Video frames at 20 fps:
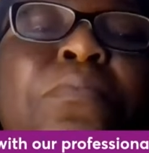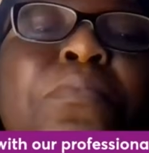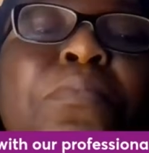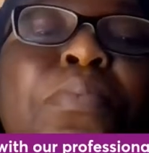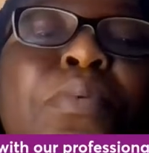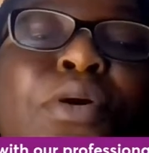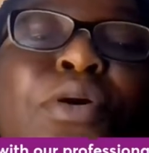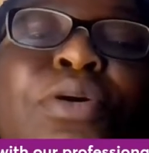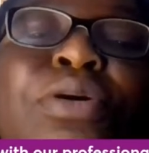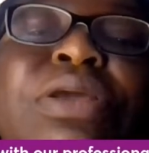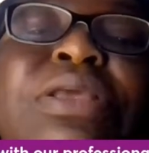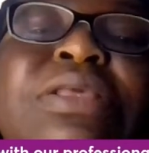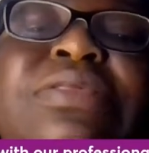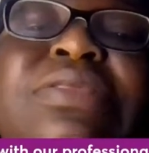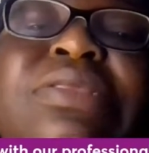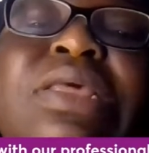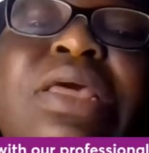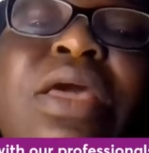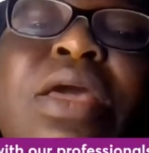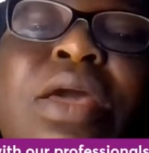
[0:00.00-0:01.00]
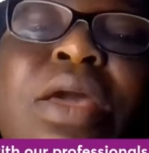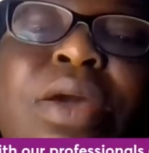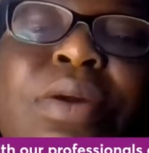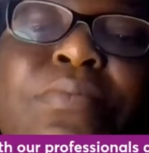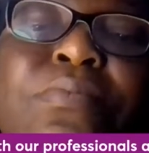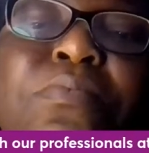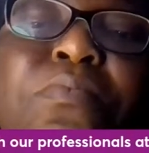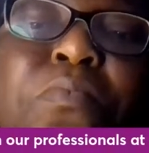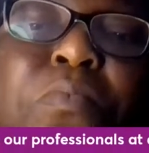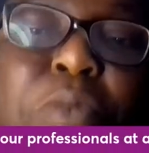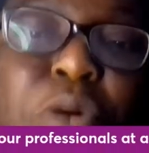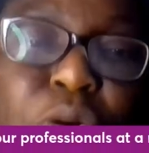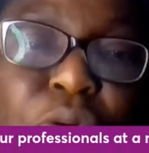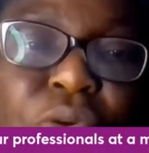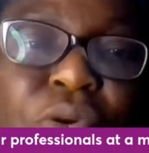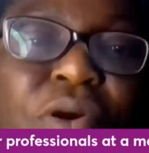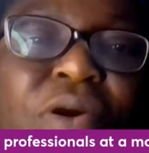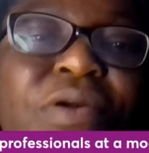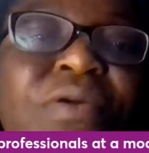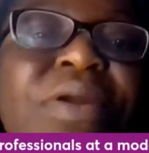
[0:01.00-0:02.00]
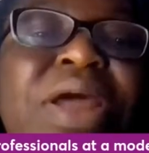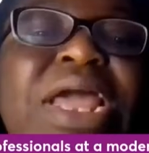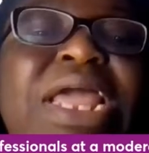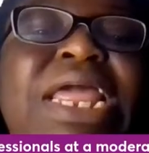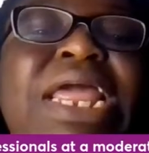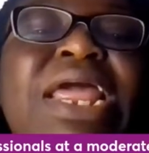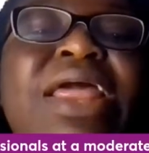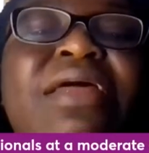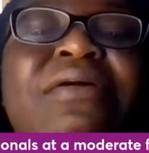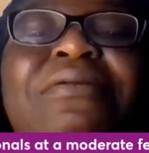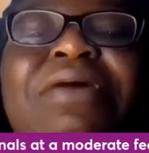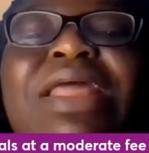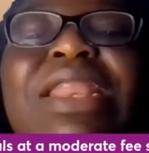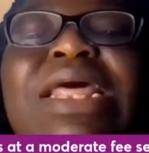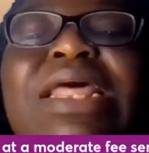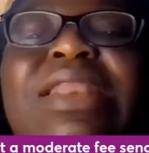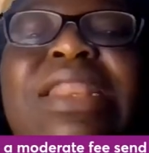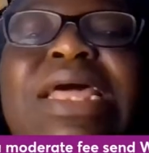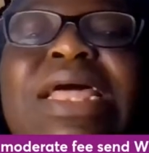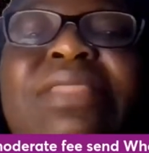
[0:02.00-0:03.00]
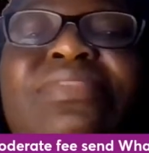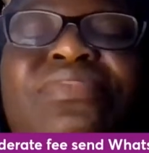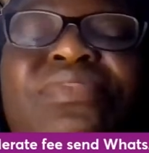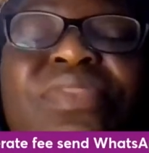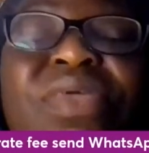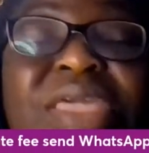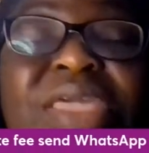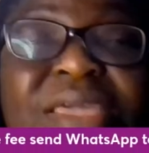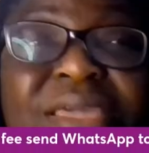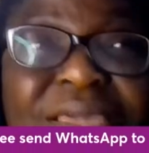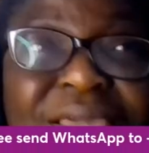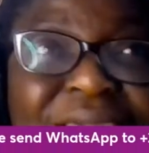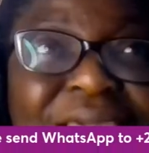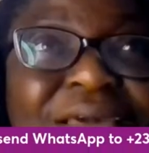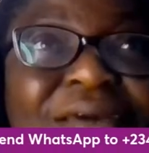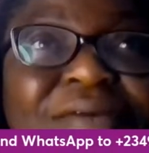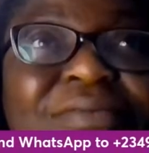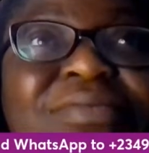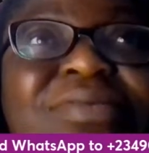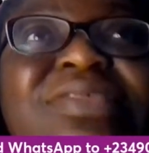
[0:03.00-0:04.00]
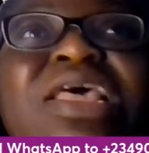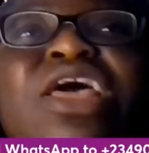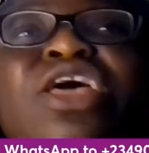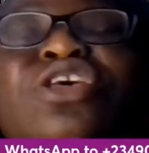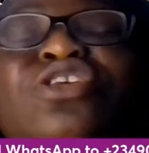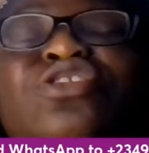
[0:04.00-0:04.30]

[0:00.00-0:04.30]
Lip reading: boys more, all right, rather than the girls.